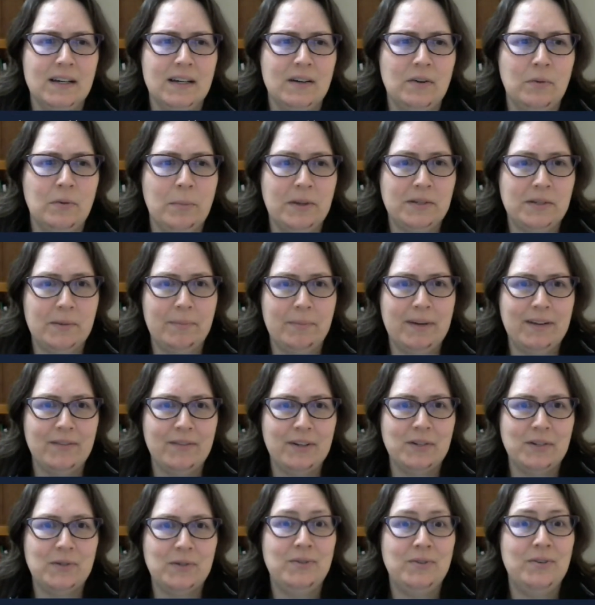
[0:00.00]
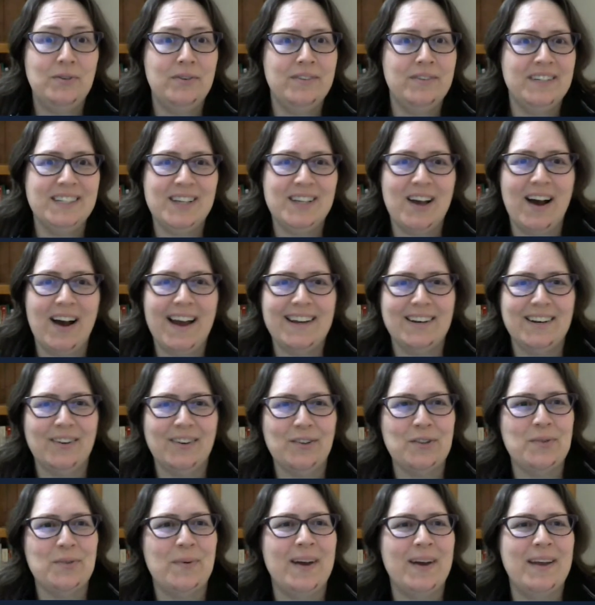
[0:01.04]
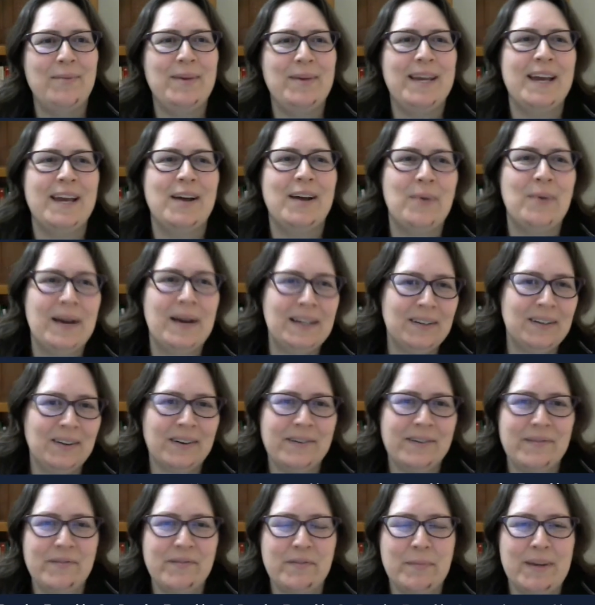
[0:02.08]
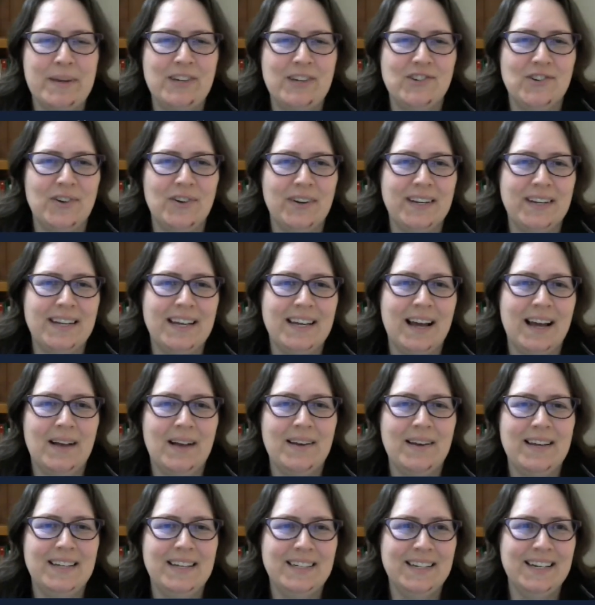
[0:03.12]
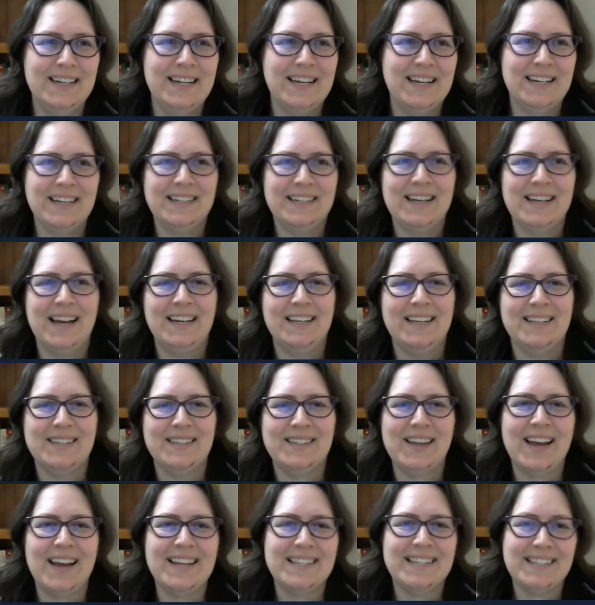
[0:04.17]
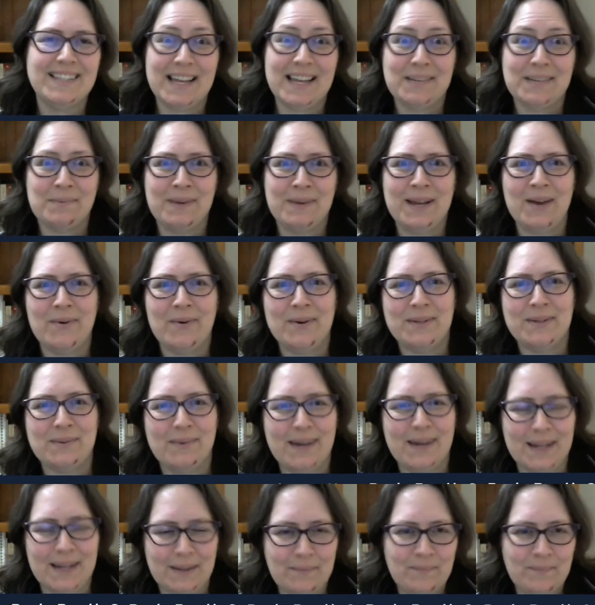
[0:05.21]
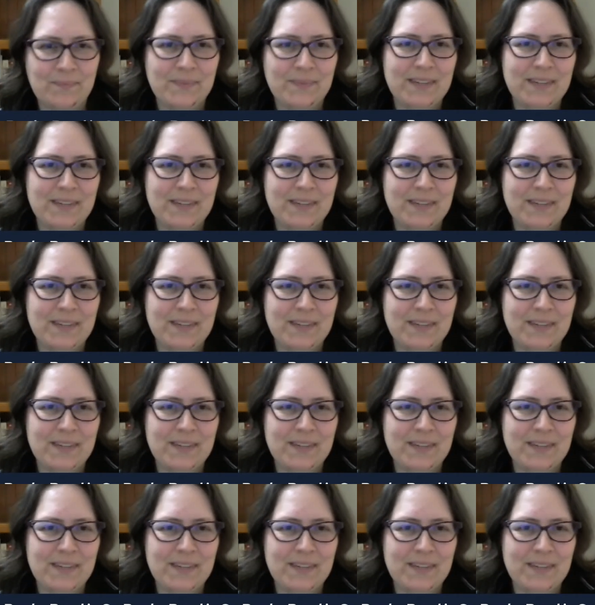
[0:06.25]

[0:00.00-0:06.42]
almost a bit of a tourist guide along the way. We get quite a lot of information on Italy and Italian sites as we go as well,